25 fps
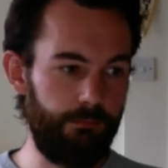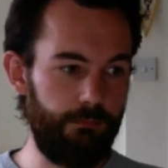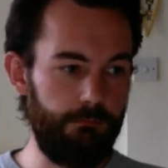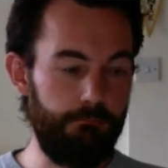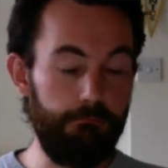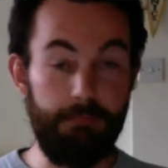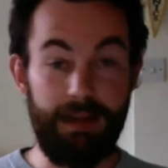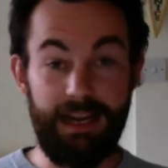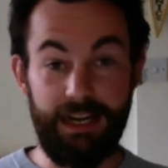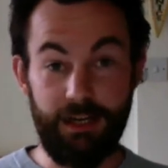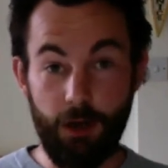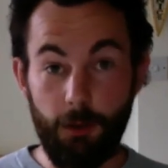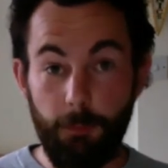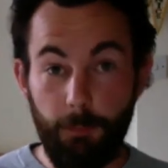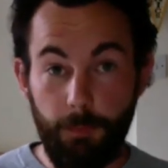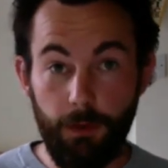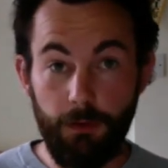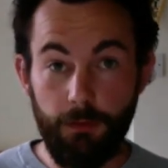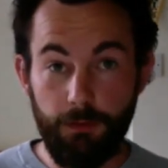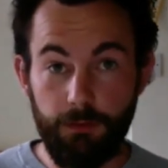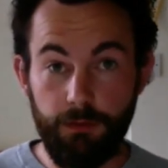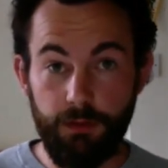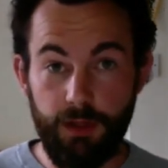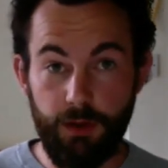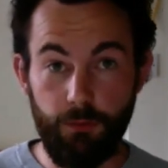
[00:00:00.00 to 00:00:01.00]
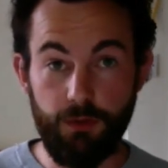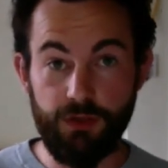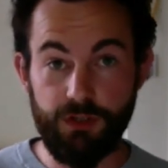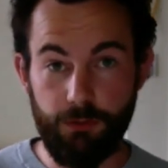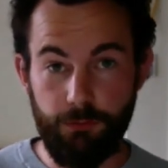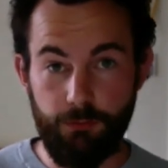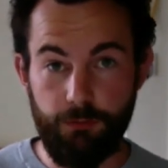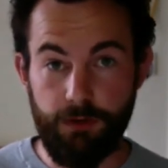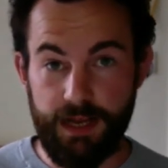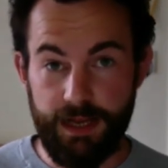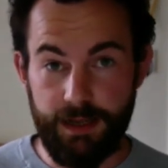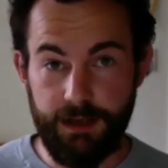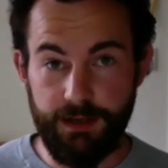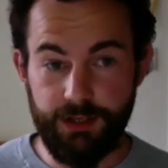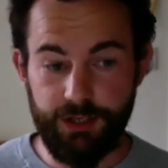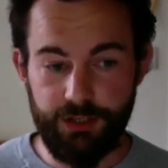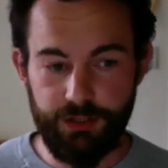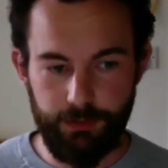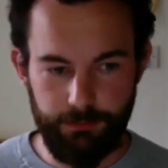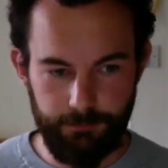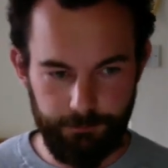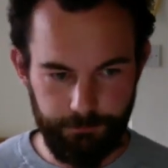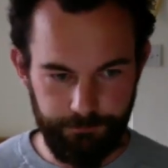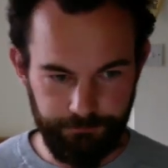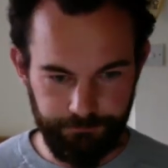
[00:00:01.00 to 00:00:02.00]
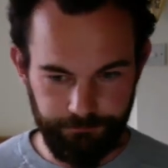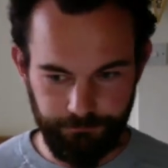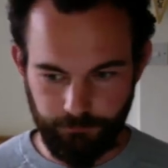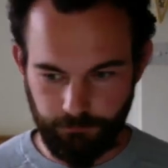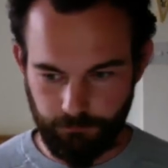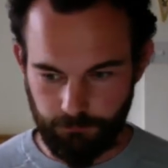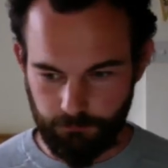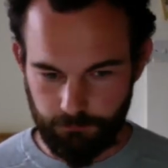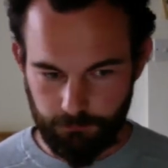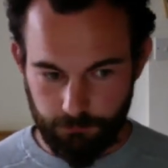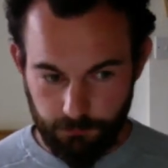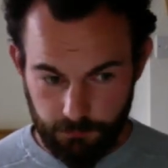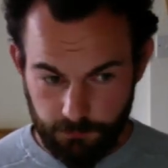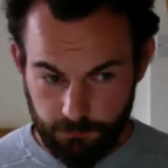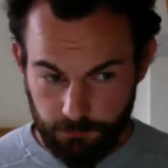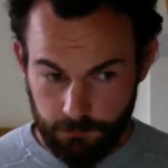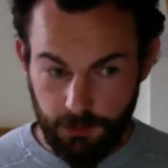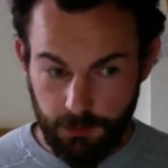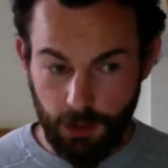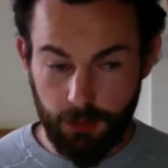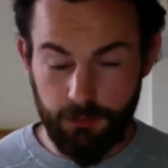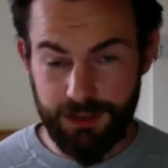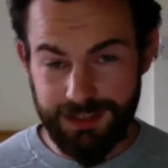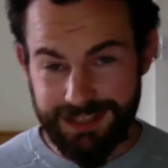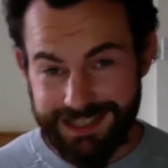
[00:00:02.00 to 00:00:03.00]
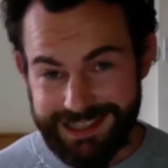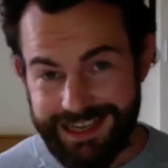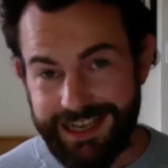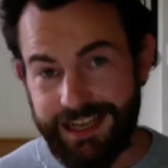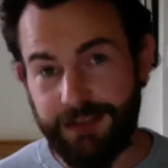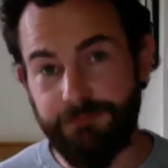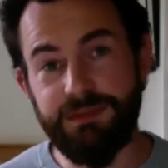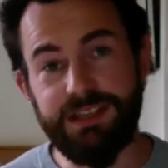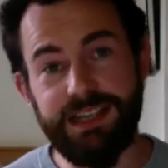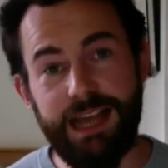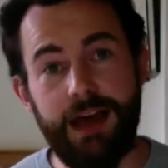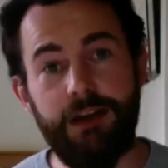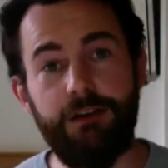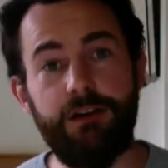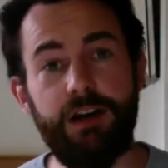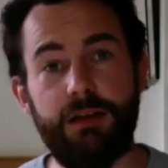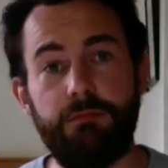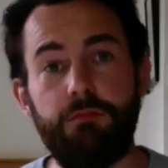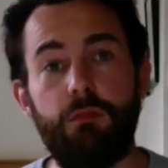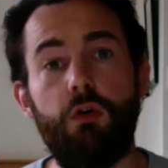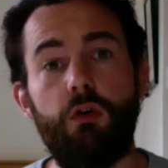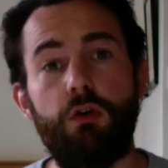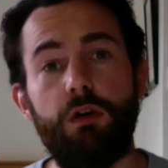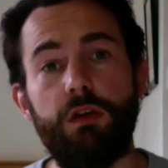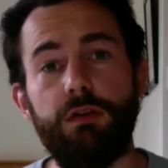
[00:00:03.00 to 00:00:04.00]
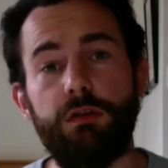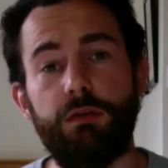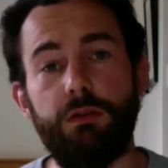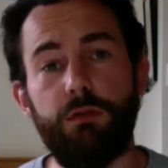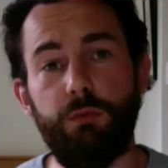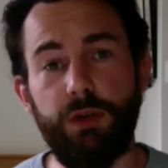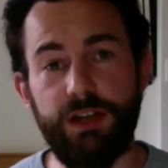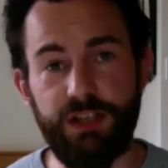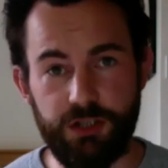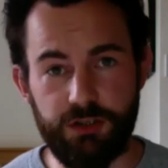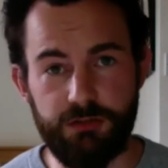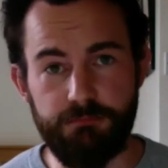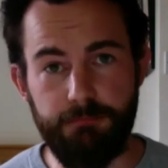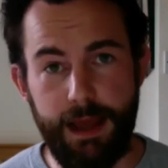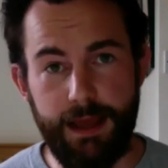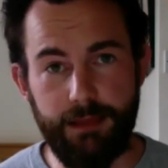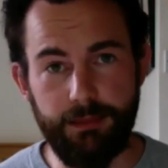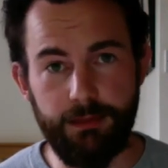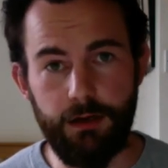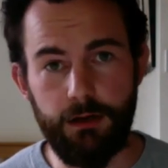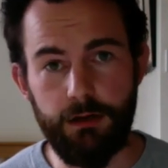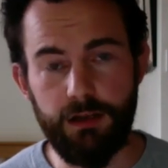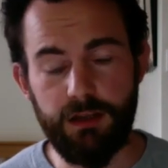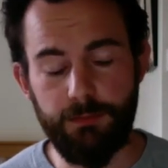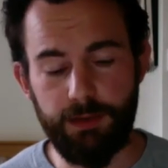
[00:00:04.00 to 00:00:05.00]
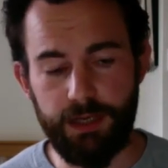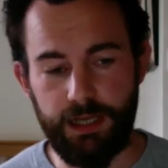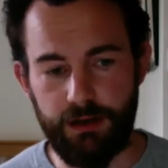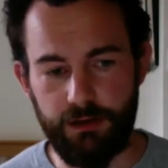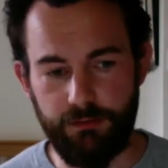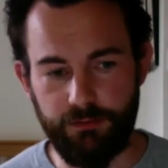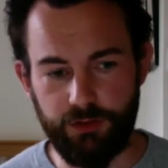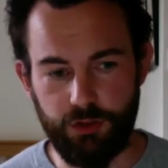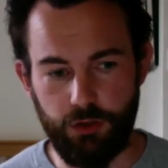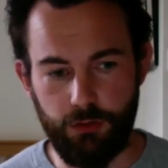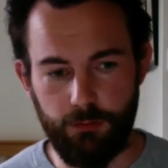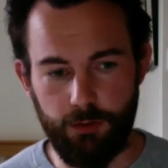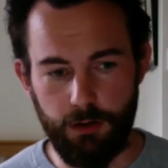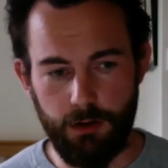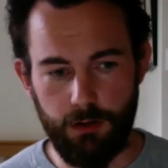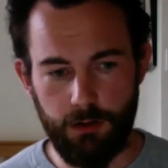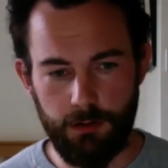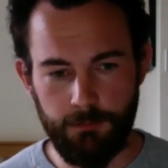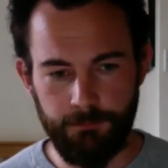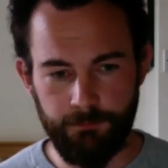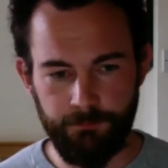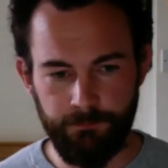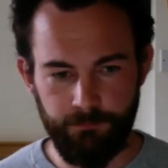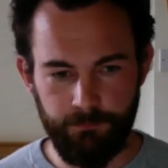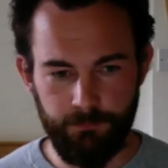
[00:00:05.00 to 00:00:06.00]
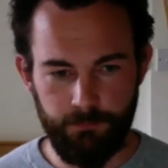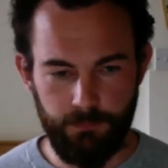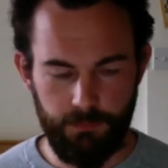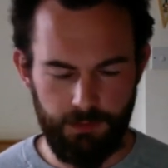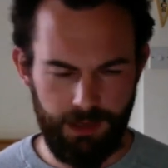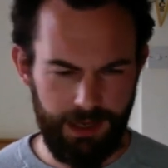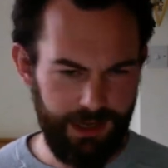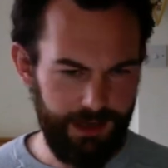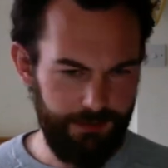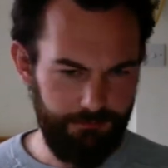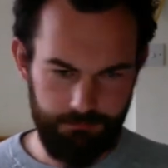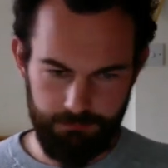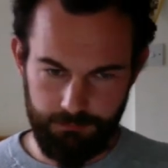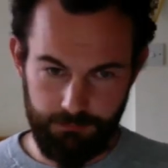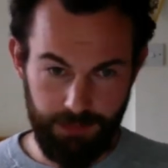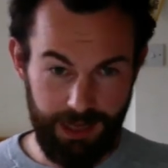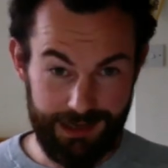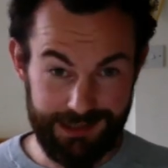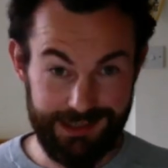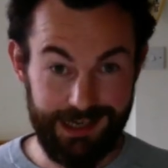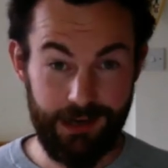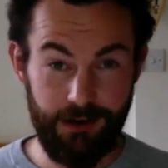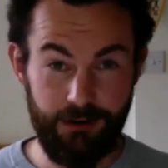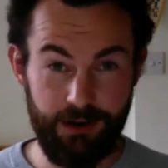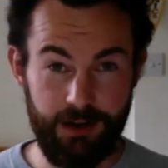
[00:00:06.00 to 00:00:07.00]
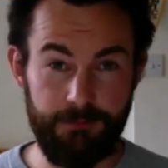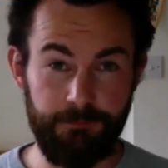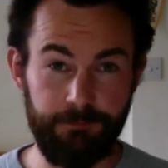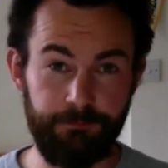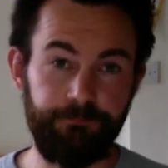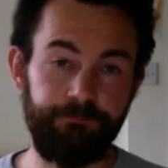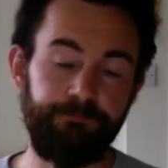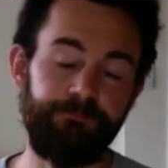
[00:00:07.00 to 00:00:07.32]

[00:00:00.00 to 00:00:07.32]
meetup that was arranged on the same Saturday morning that we just met there at the beginning of October, last Saturday.